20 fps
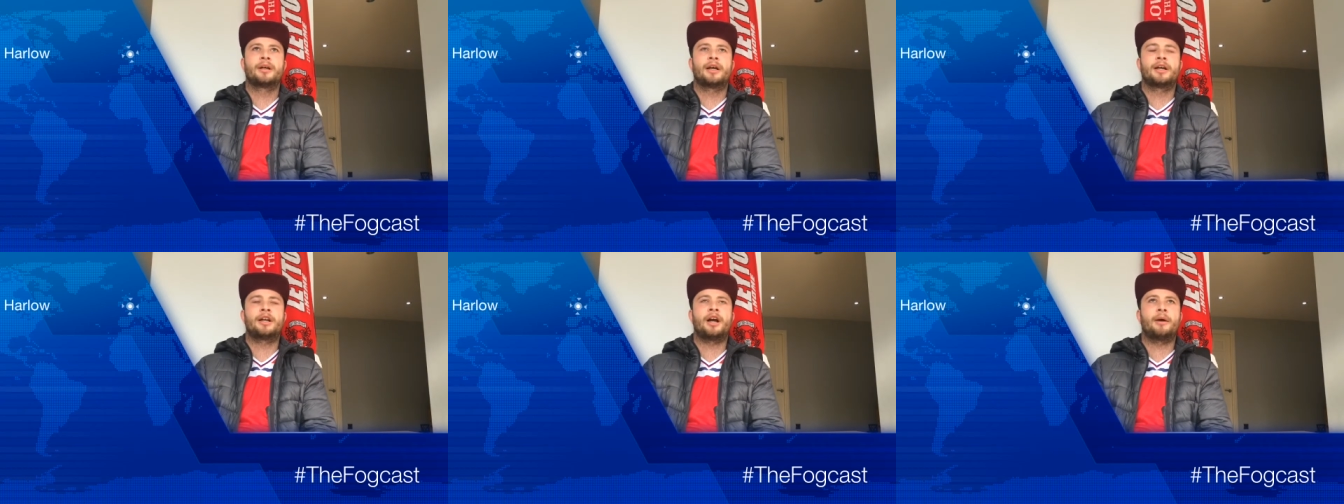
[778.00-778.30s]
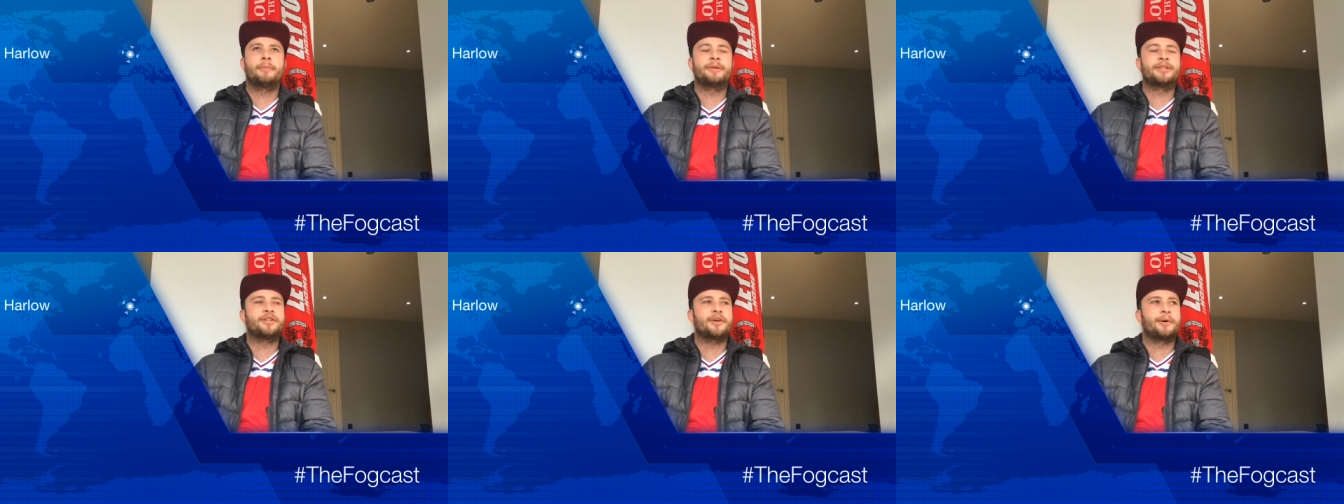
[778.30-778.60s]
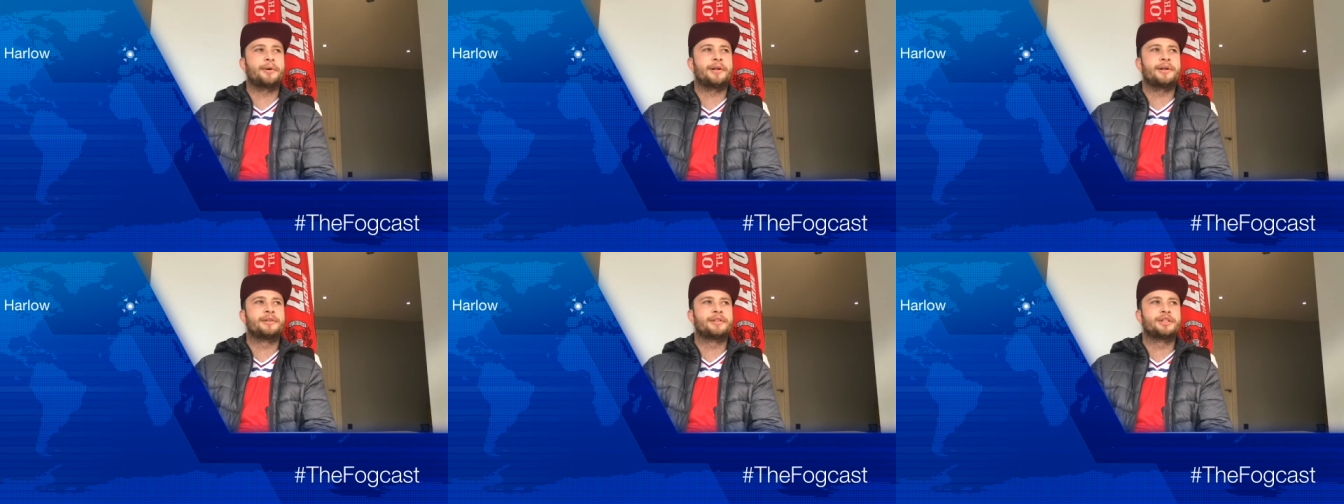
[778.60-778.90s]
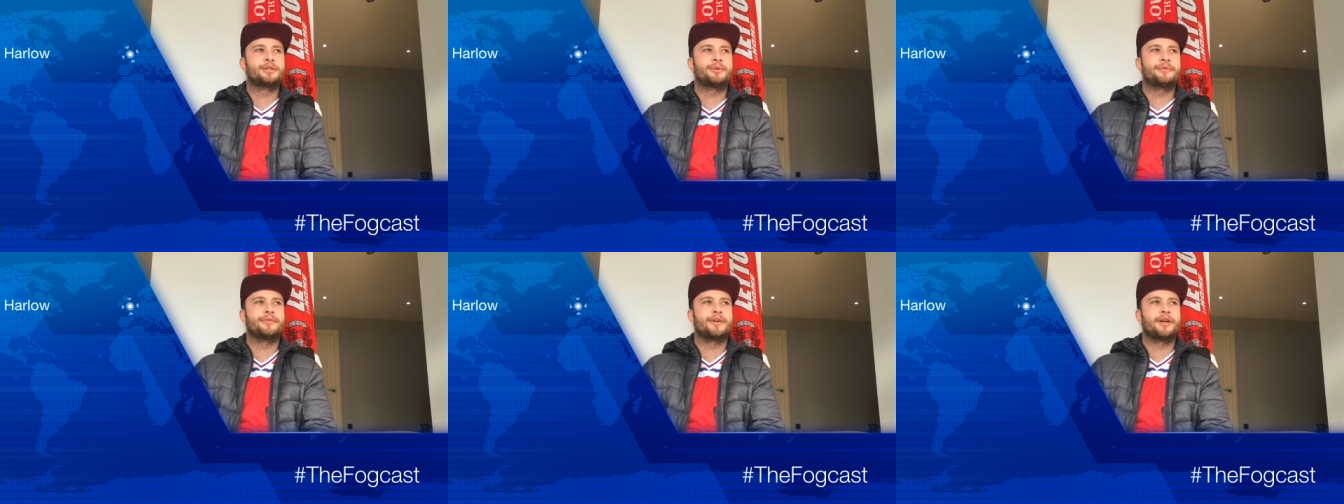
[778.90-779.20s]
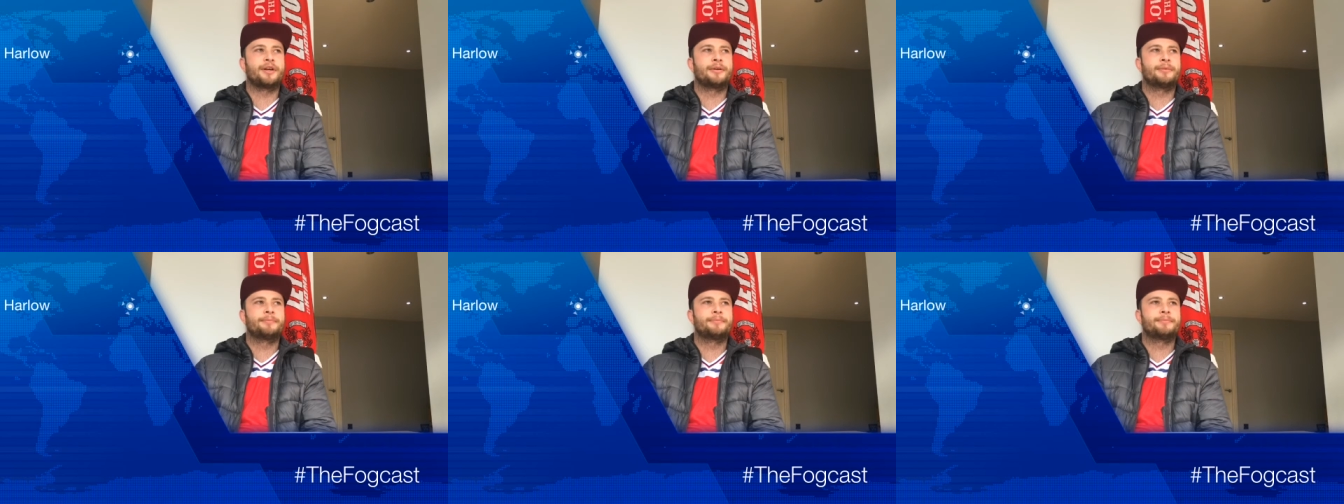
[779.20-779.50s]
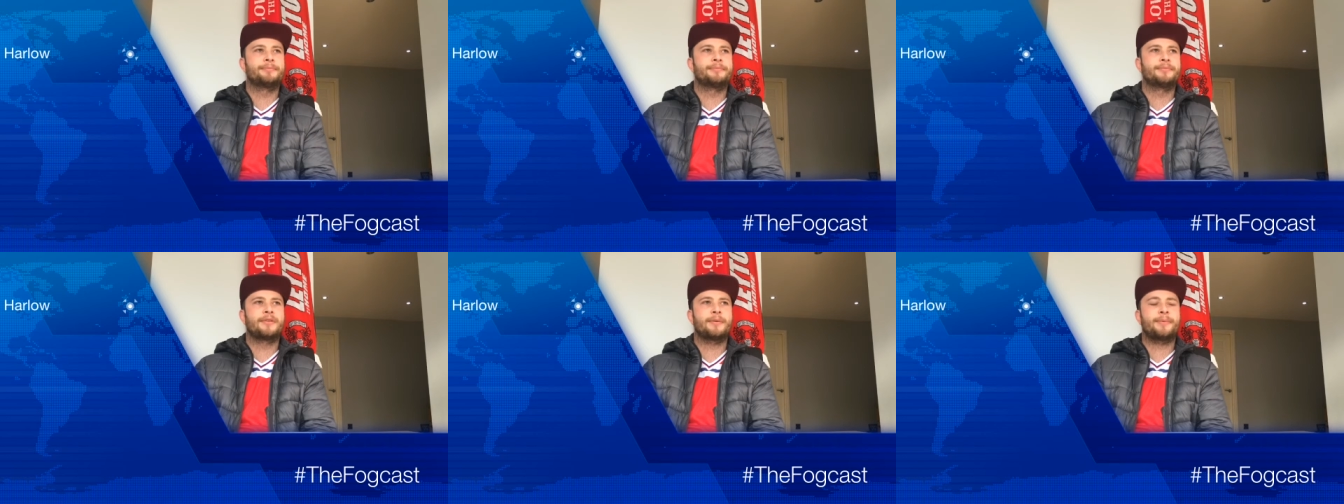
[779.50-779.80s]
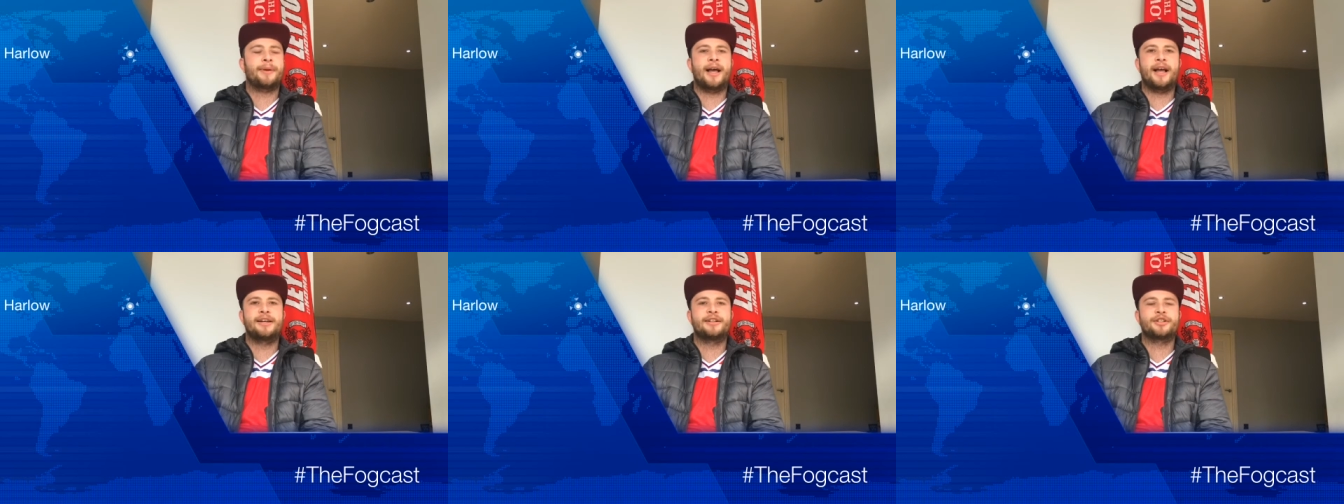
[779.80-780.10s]
And I'll be totally honest with you, the
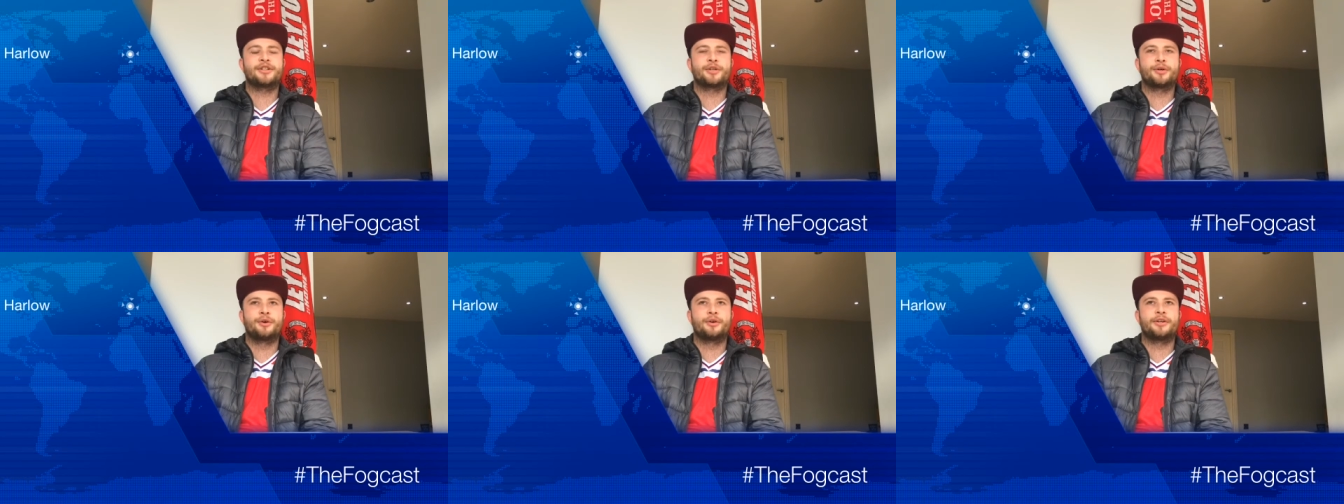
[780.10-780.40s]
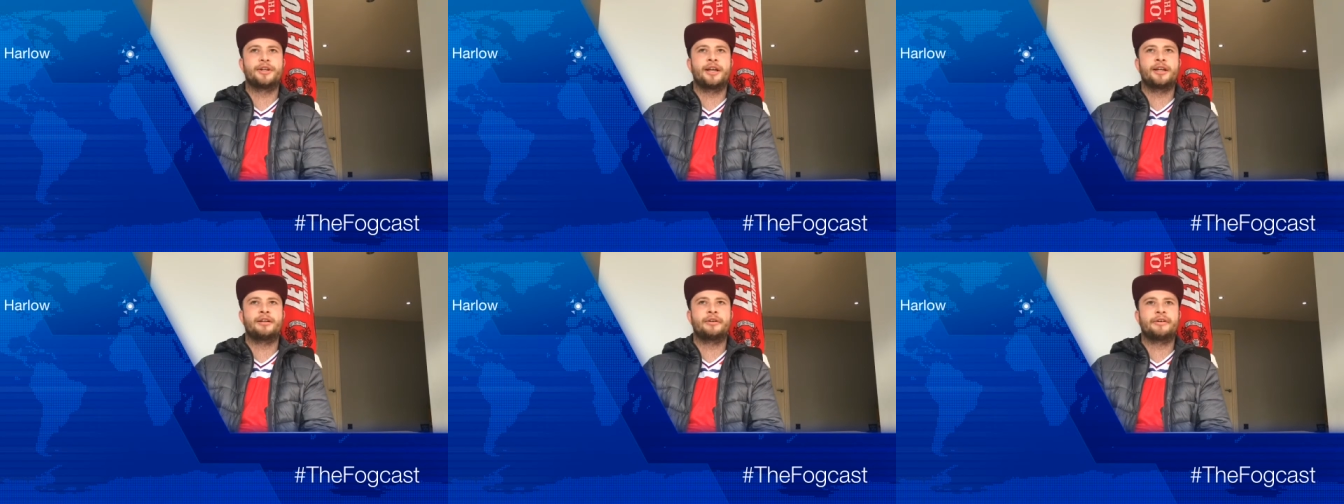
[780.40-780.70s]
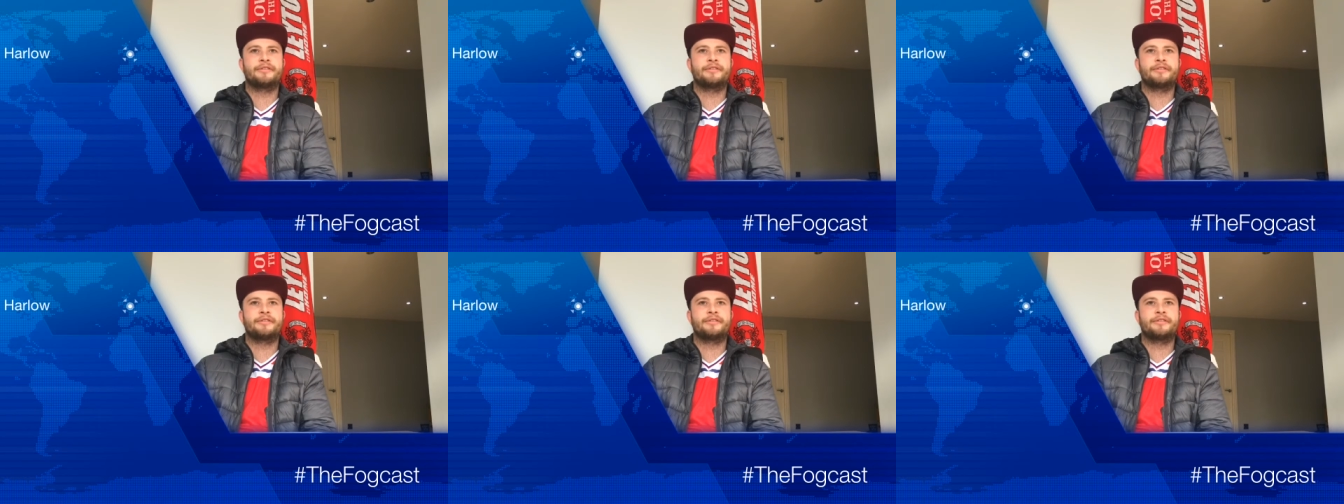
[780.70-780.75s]
player that scored it,